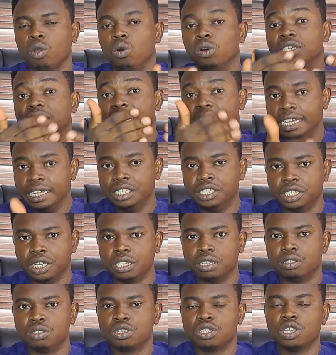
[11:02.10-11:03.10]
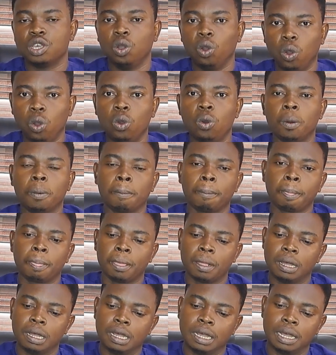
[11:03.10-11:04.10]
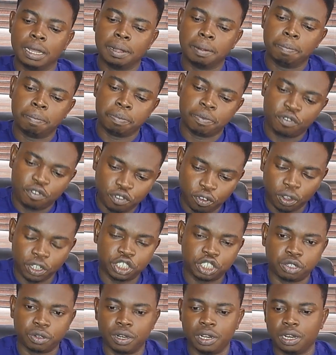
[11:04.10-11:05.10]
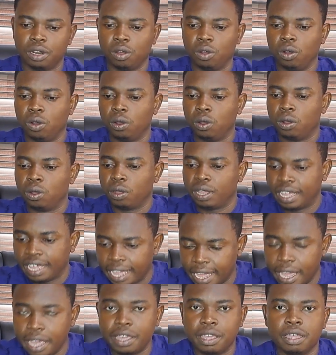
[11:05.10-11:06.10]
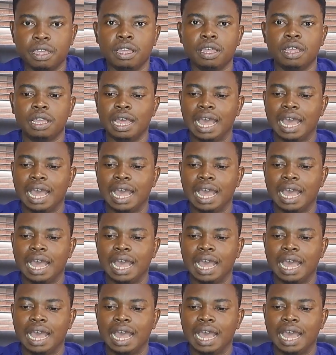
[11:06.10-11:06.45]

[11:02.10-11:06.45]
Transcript: or the agent to say, oh, Fortreal, or hey,